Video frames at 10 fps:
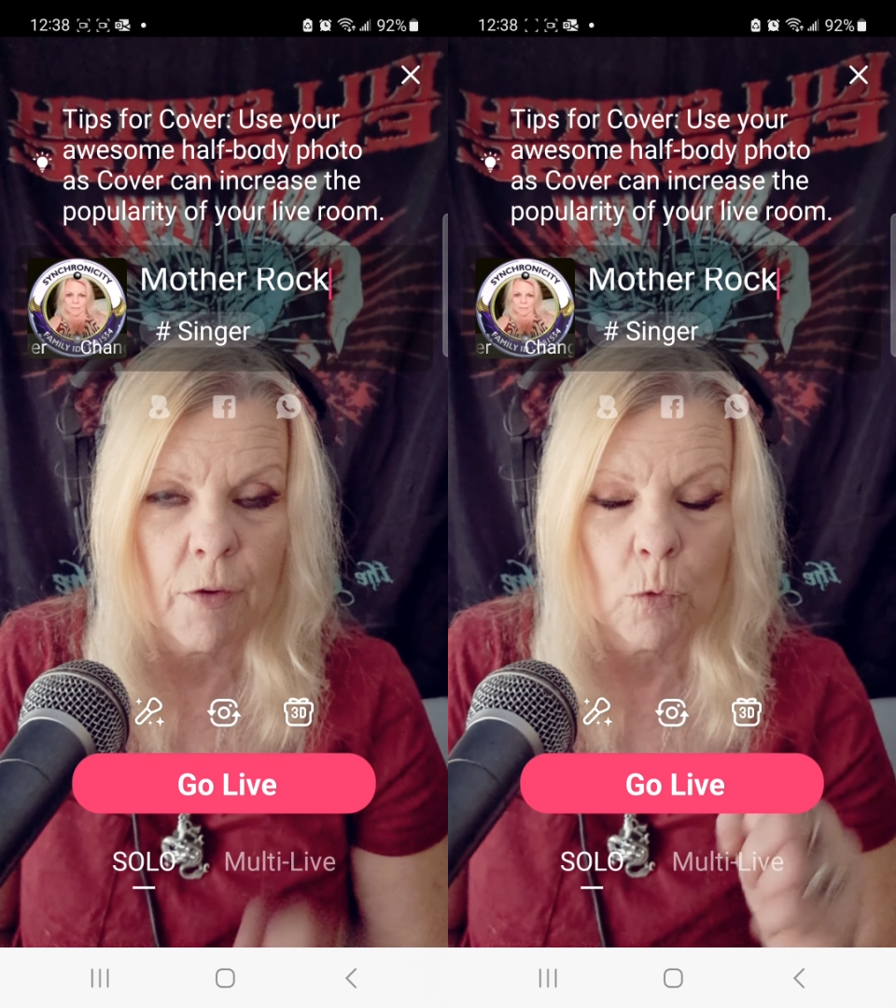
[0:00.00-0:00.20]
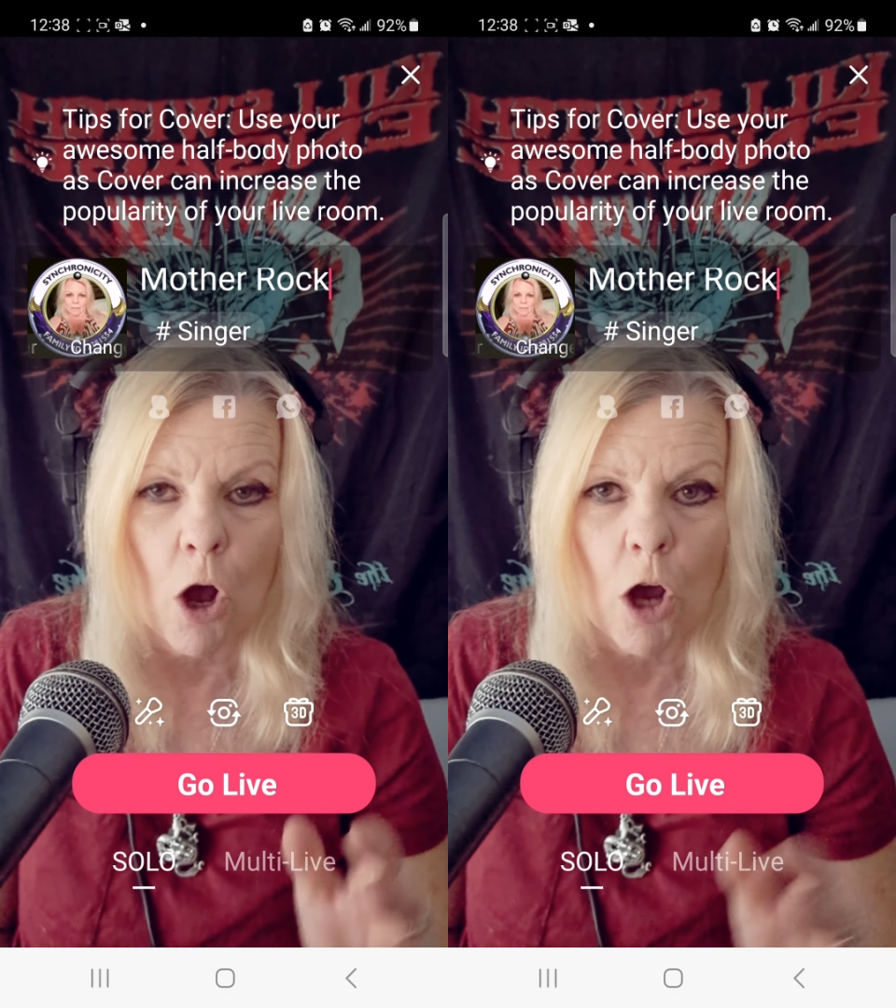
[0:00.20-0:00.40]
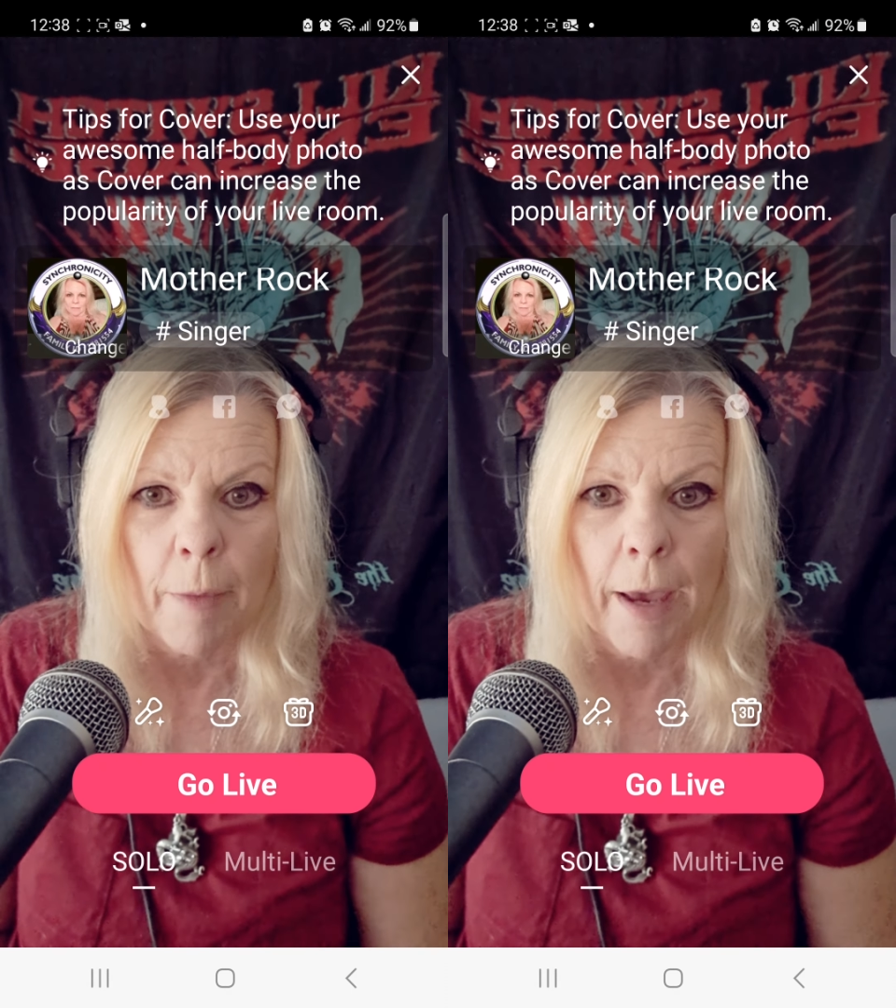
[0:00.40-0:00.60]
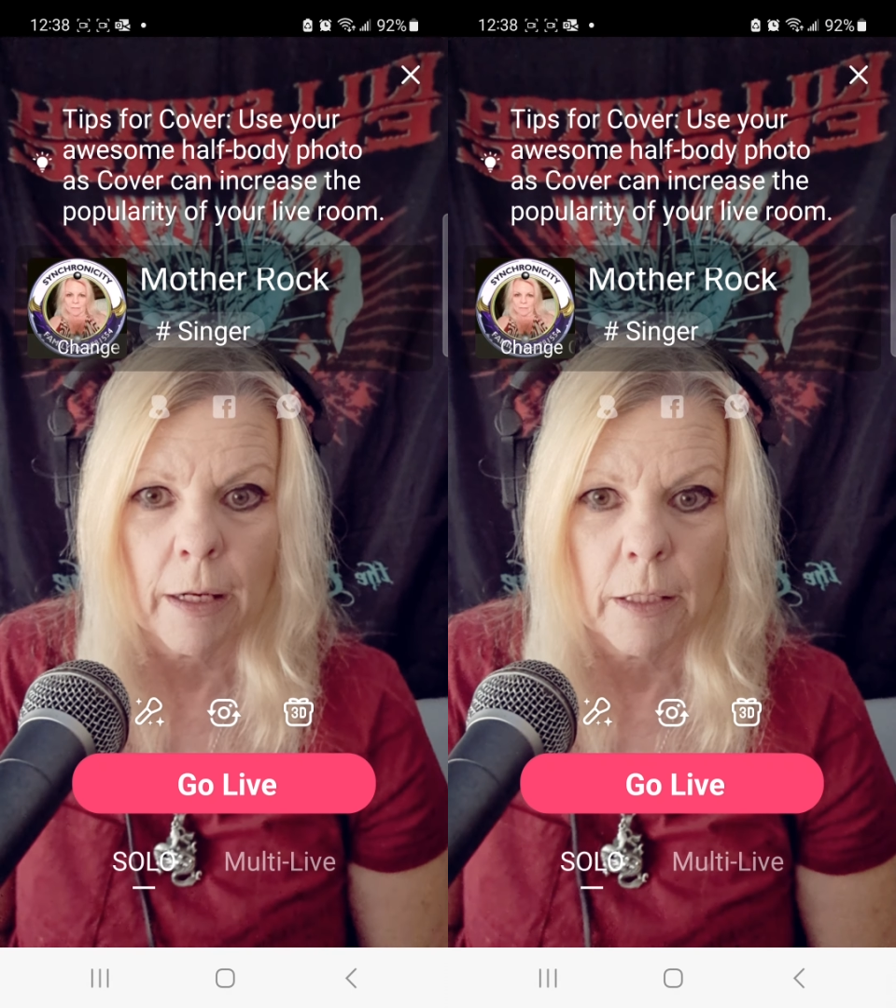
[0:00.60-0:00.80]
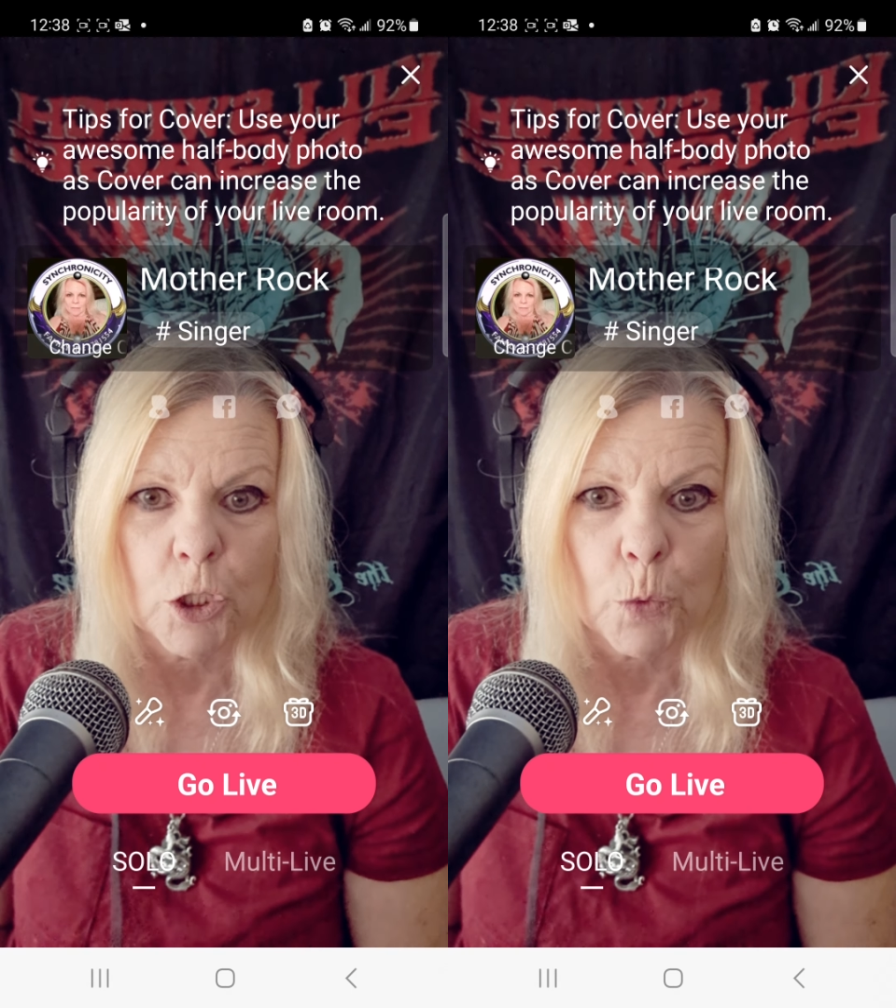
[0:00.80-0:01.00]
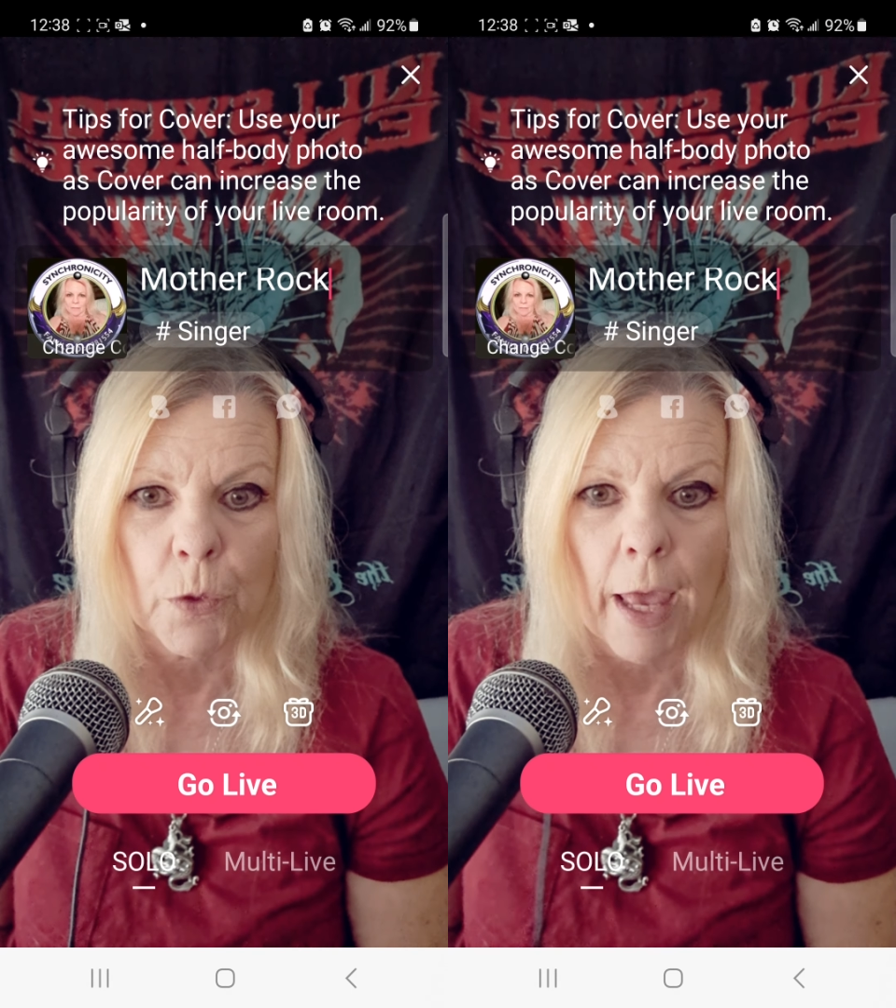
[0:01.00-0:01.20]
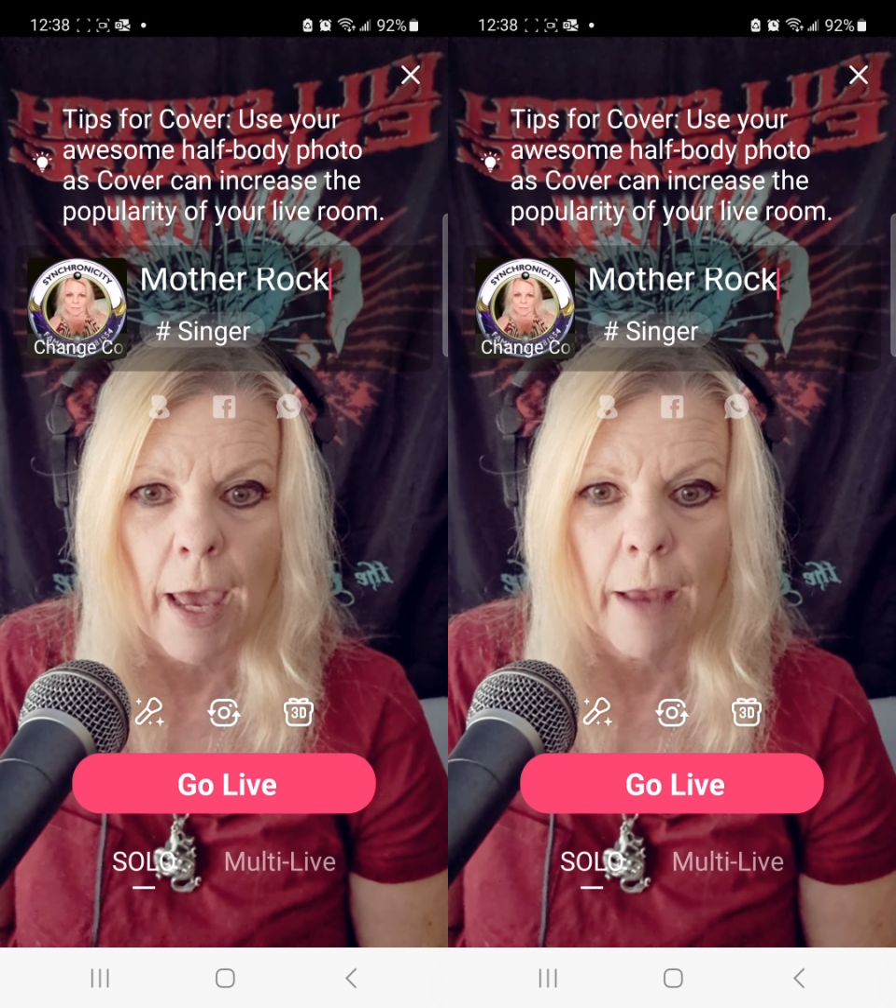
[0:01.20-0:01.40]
automatically do that.